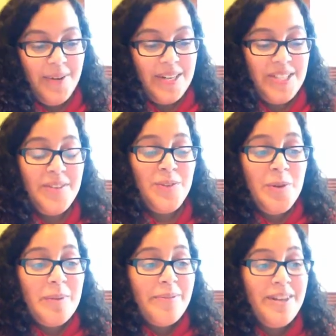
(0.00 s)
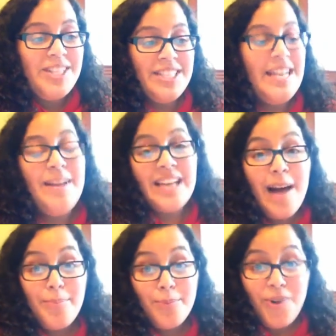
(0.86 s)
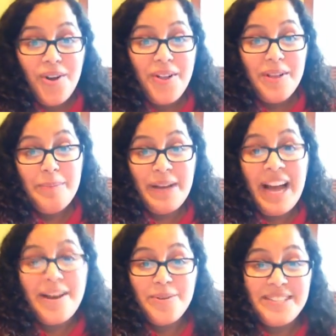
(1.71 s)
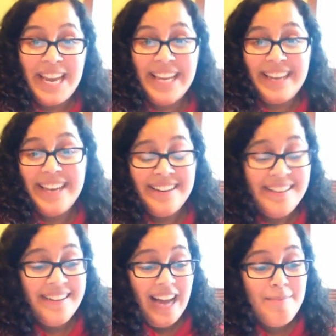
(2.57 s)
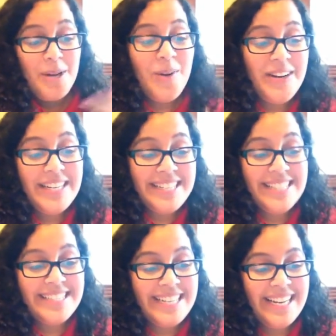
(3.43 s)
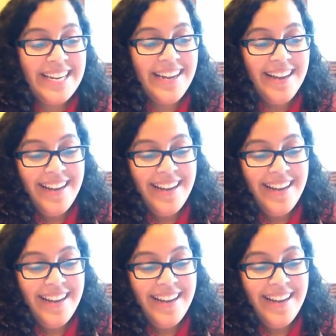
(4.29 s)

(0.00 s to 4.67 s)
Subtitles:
quick service food and beverage. It's not my top role, but I will take it. Yay! I'm going to Disney.